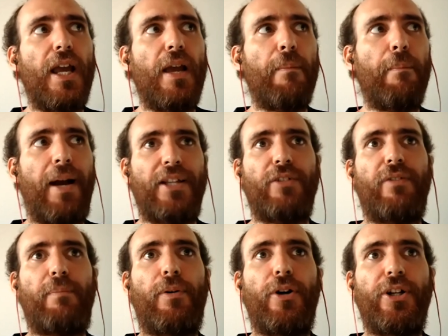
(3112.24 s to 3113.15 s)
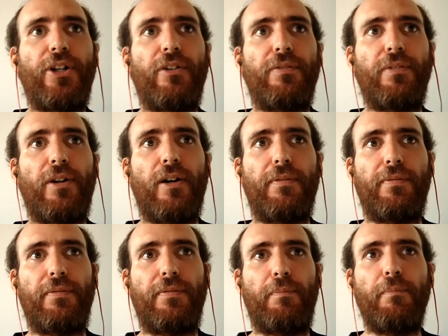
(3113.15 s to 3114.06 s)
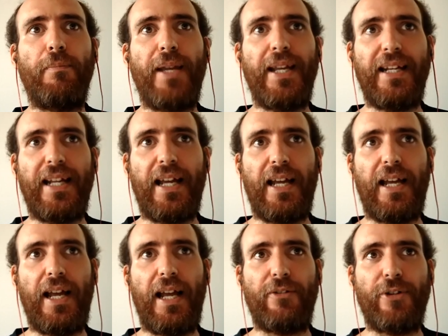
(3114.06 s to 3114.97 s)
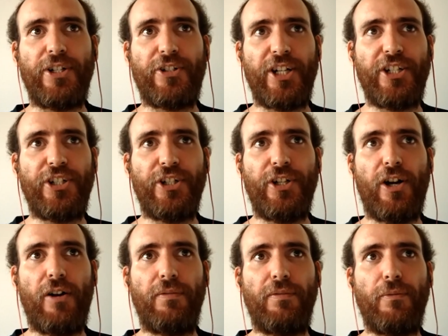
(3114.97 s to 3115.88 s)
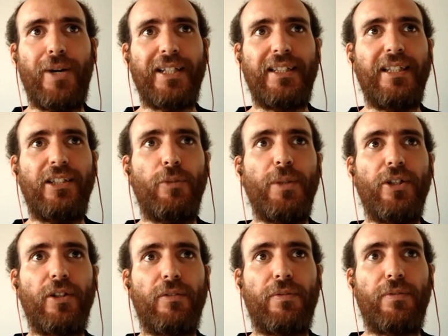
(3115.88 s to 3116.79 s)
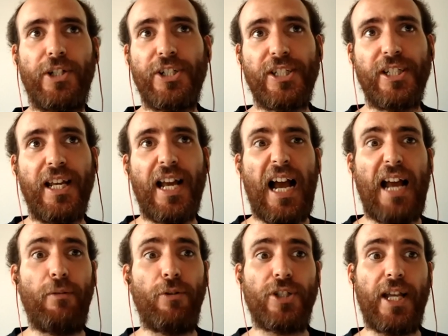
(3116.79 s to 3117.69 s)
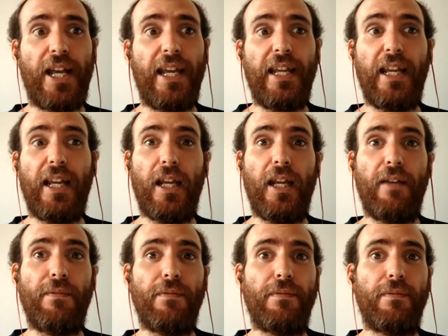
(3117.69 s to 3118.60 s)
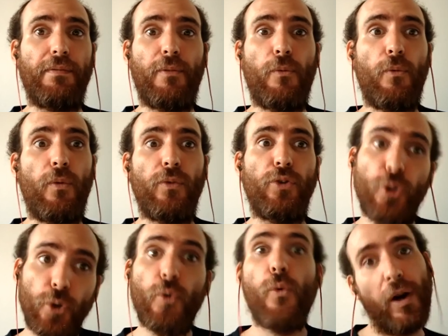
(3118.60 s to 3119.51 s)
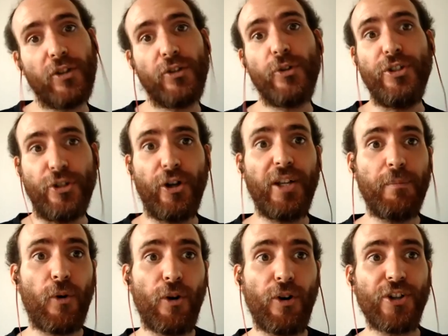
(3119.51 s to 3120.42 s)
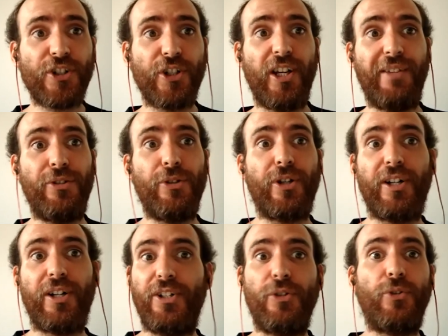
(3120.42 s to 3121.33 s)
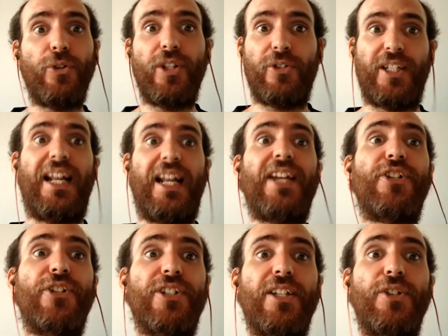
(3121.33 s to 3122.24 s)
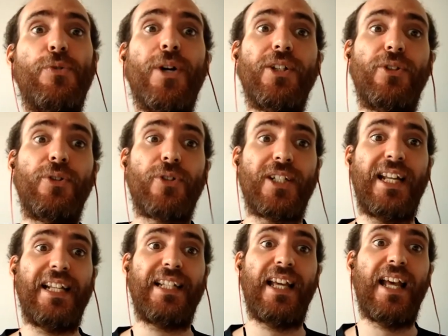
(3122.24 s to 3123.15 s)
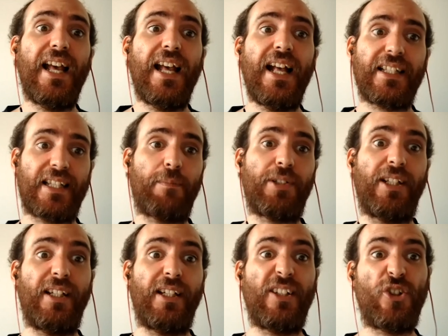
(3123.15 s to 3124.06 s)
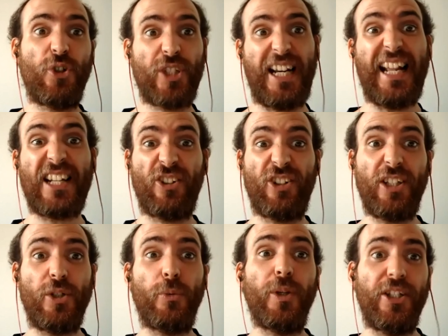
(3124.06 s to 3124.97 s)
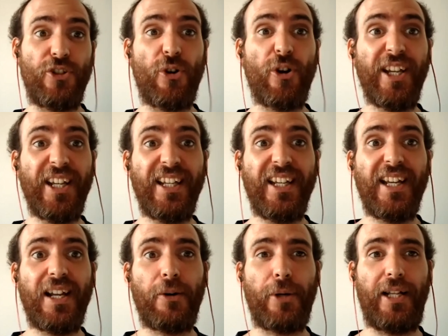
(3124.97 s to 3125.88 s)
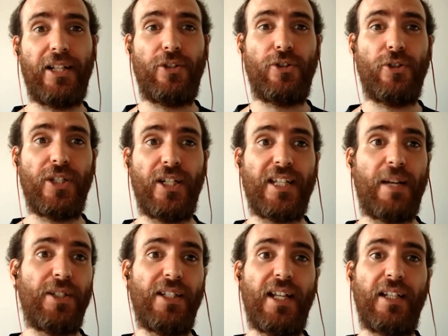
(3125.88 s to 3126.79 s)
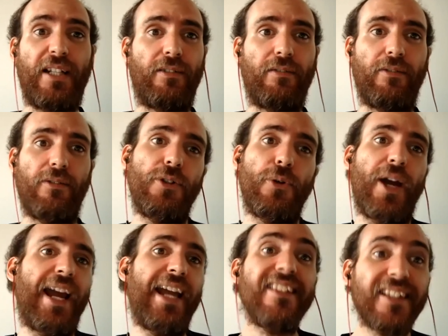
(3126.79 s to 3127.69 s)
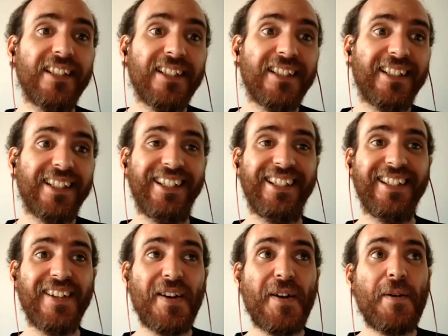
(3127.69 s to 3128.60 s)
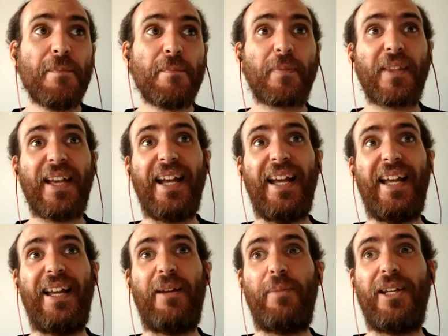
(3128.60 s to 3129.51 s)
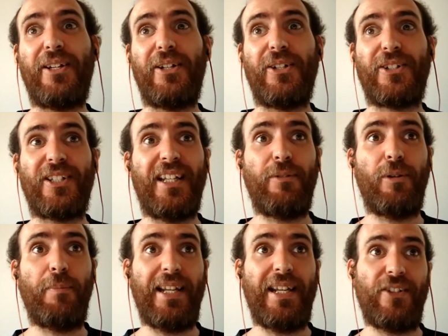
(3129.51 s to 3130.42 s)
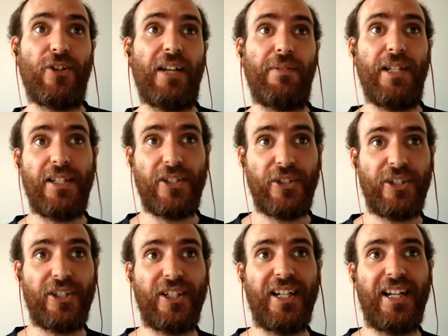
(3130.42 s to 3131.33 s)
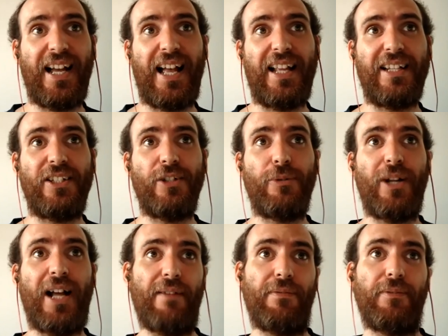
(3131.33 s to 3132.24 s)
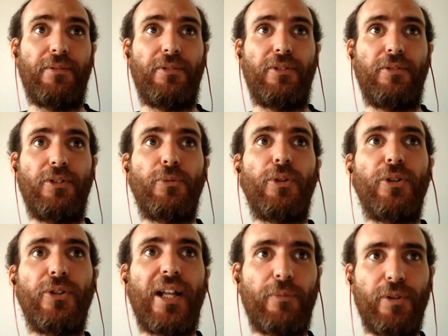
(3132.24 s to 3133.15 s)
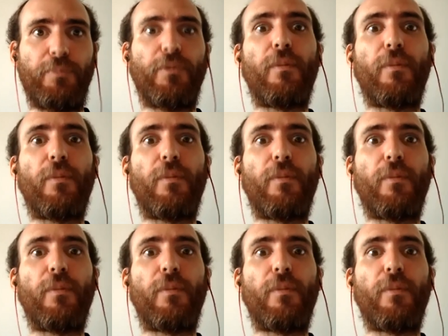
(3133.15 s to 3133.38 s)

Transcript: much of a point of of making a, a restriction of what needs to be done first. I would say if do what you enjoy more. So if you are new to the translations and you want to translate something, choose a lesson that you will enjoy rather than choosing something that you hate uh, because it will make your life easier and you will have you will do that with more